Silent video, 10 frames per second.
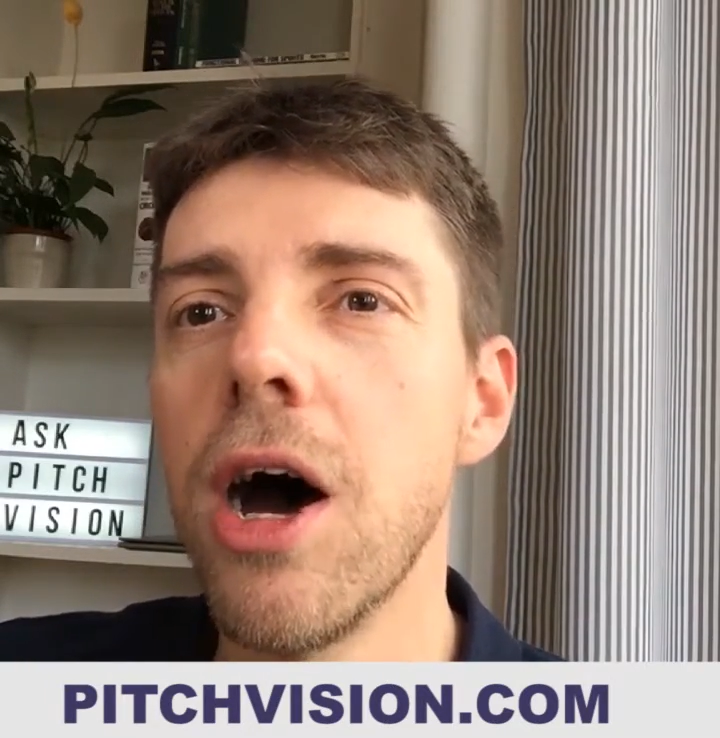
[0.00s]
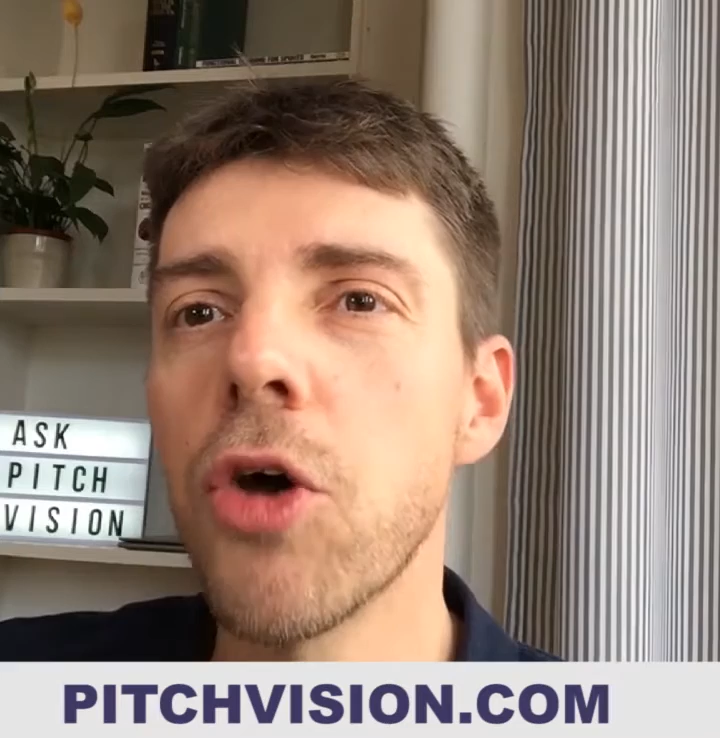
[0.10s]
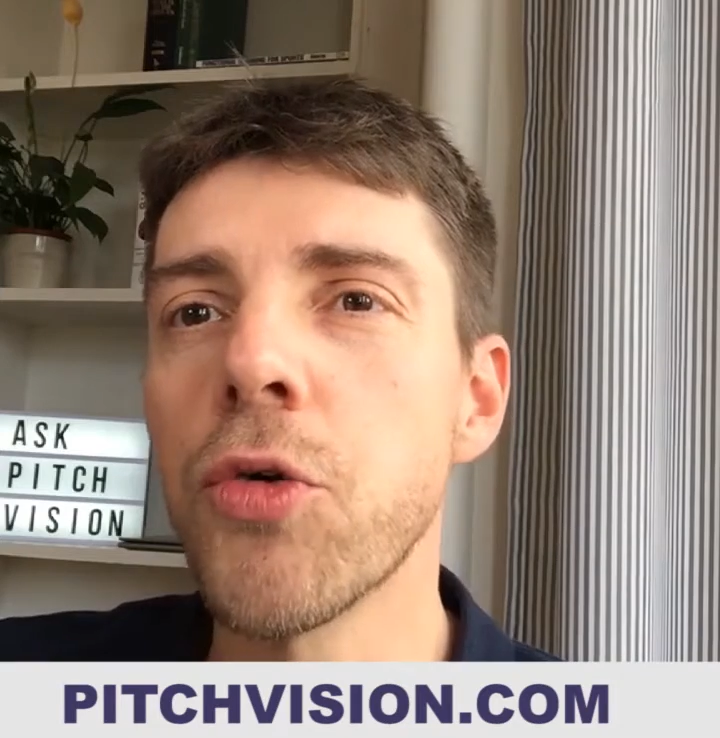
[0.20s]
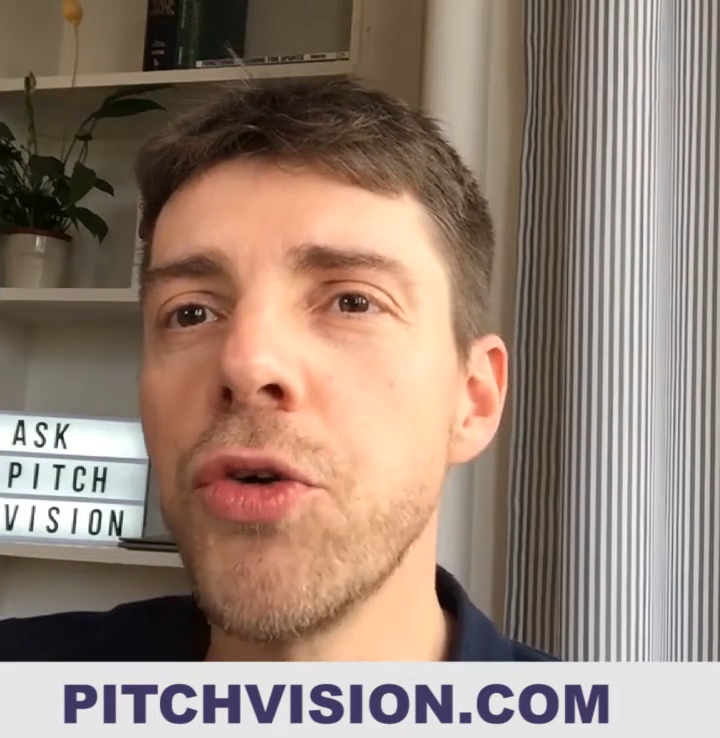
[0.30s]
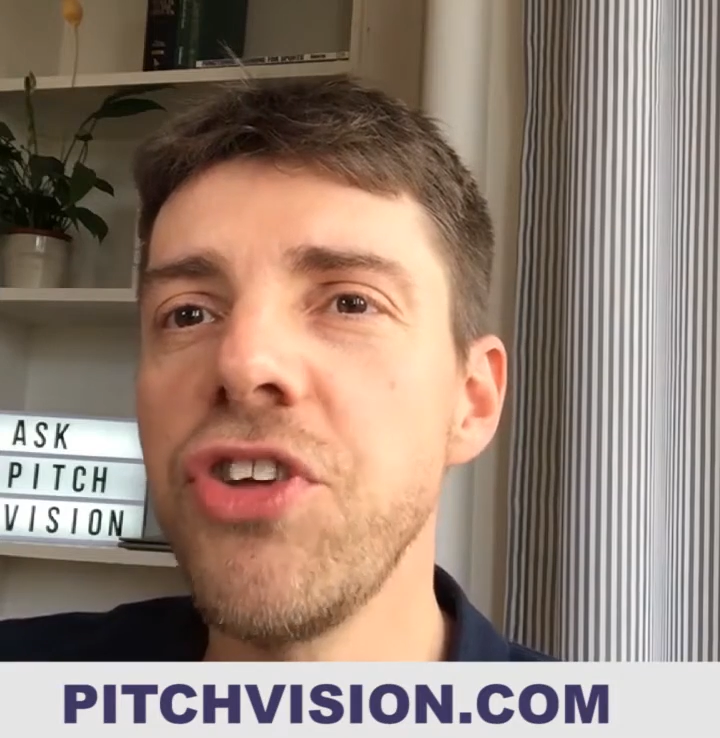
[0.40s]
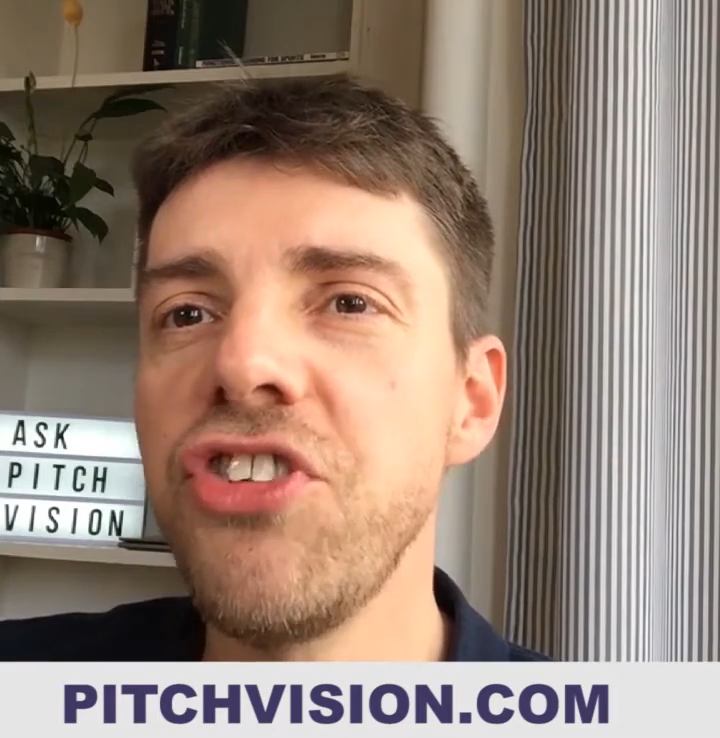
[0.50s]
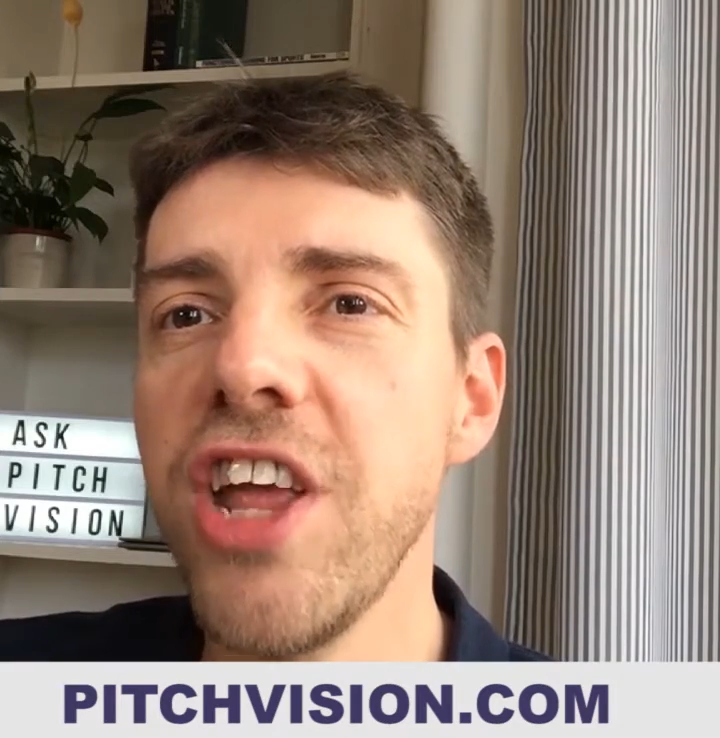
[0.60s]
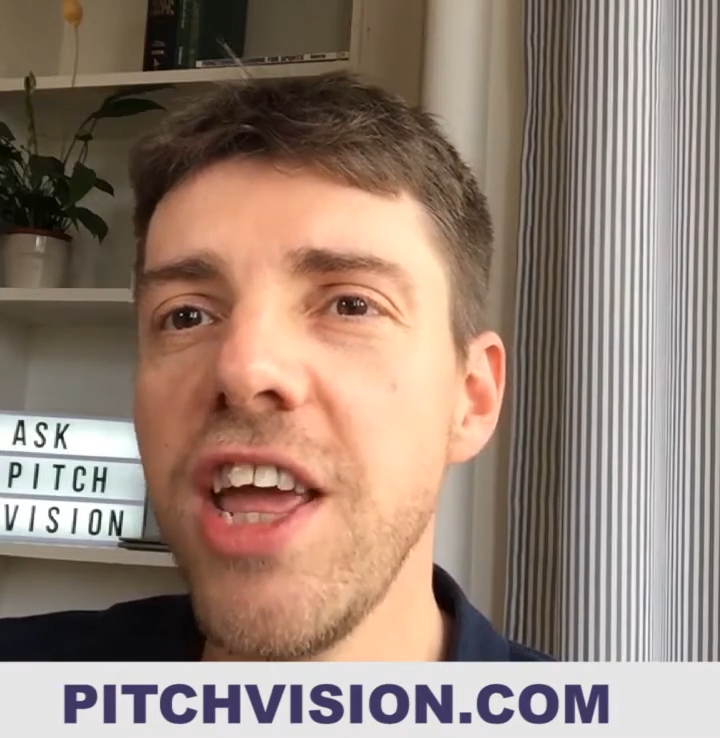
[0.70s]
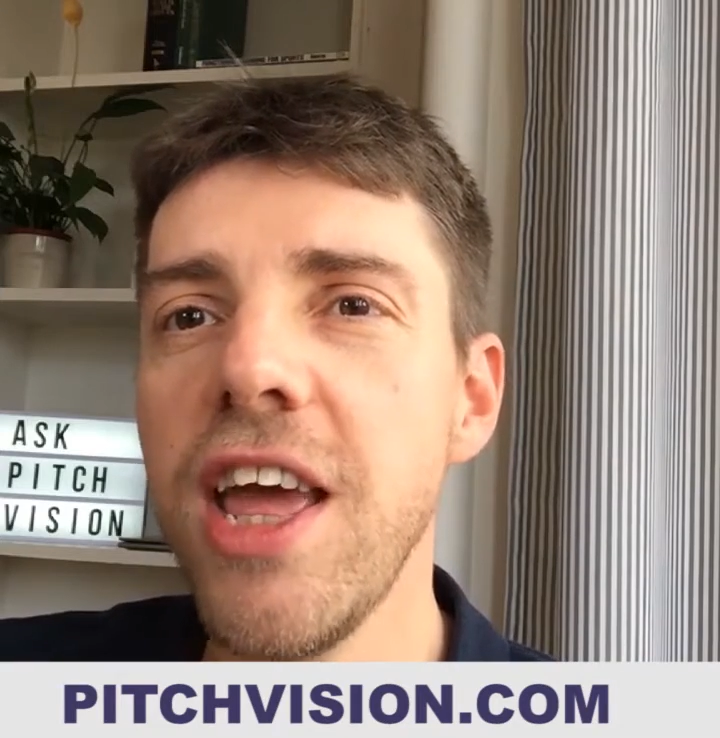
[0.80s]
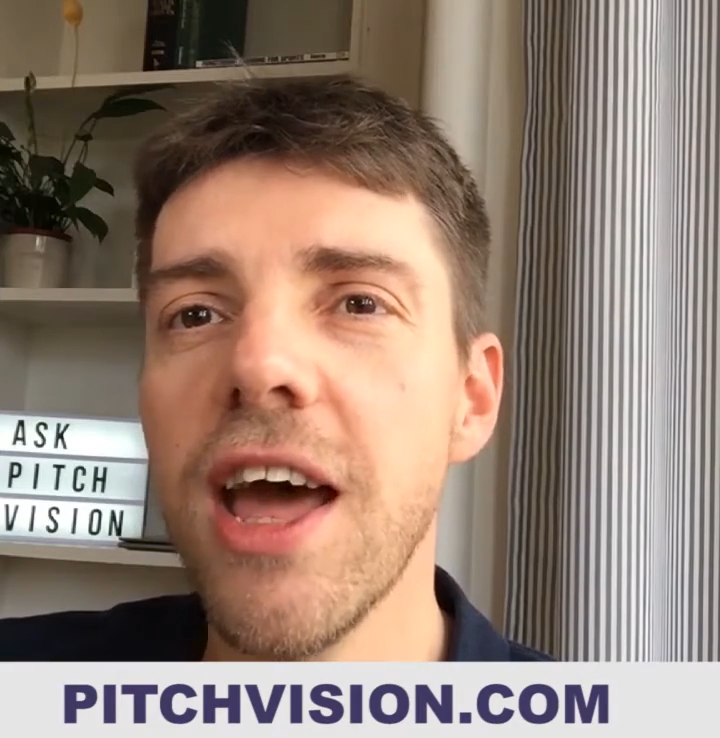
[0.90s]

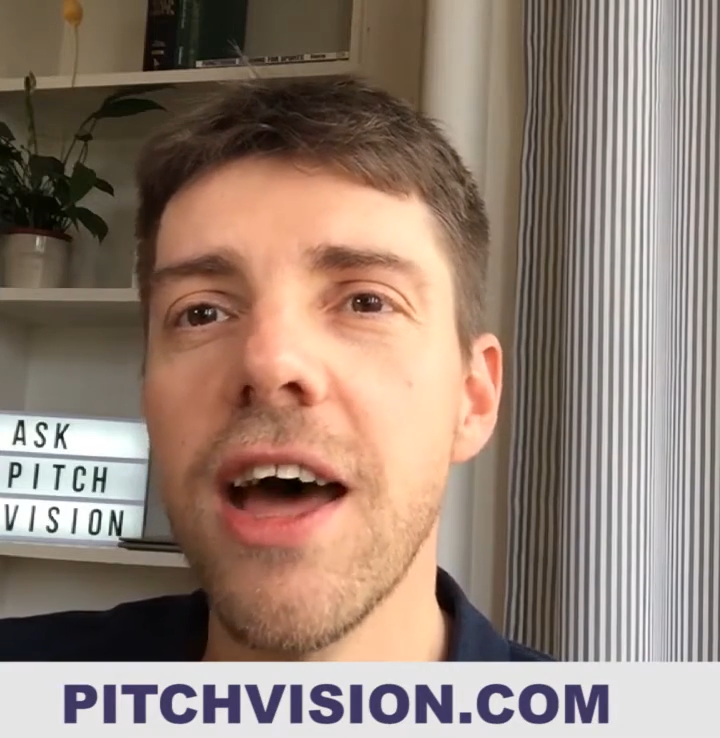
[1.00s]
Rishi